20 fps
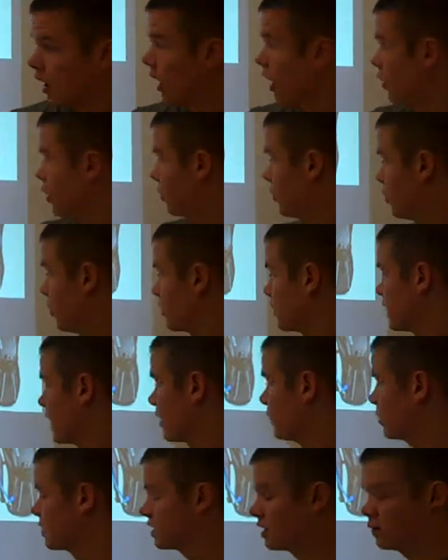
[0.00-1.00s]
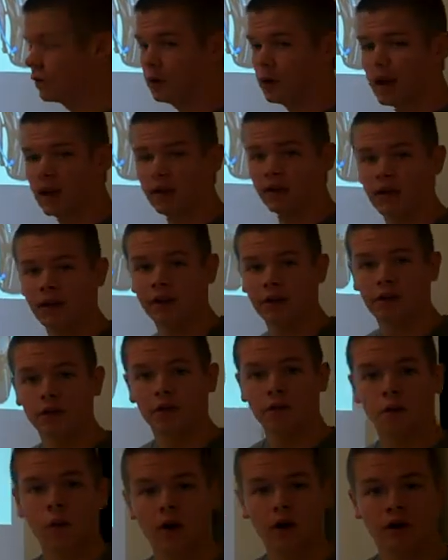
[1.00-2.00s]
AquaPure tablets, if you have a
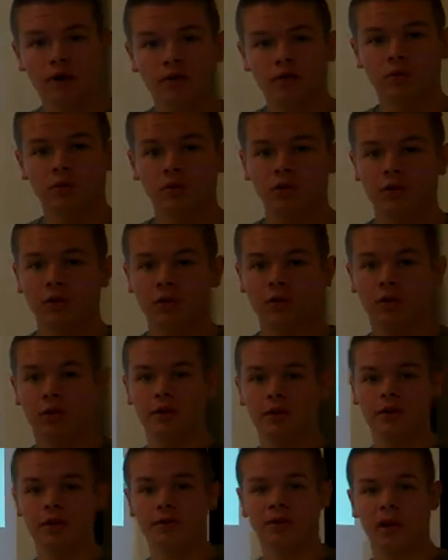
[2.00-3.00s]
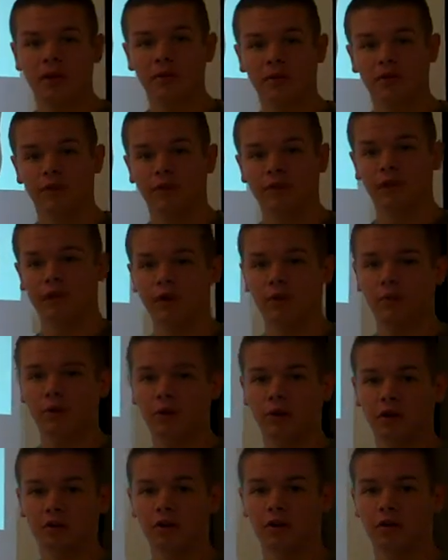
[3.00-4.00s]
good water source where you can stop and fill up,
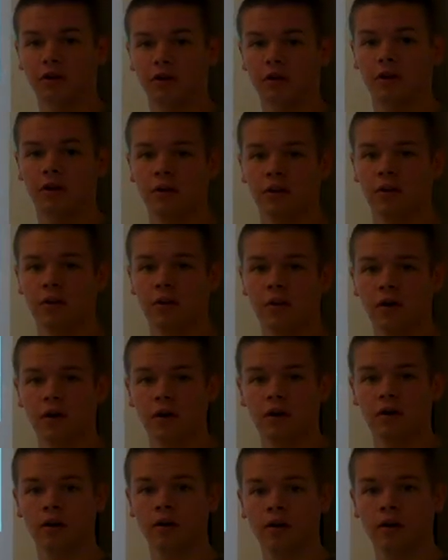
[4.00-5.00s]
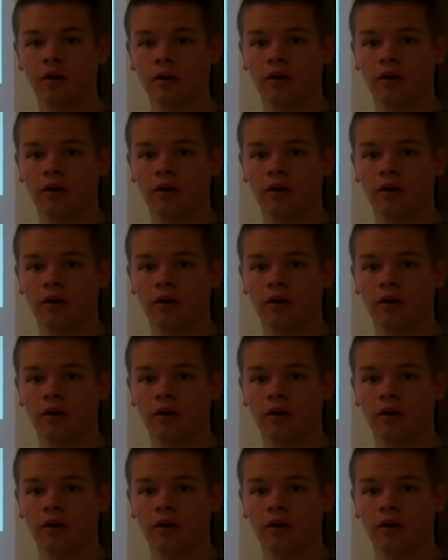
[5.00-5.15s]
you can put that in your water.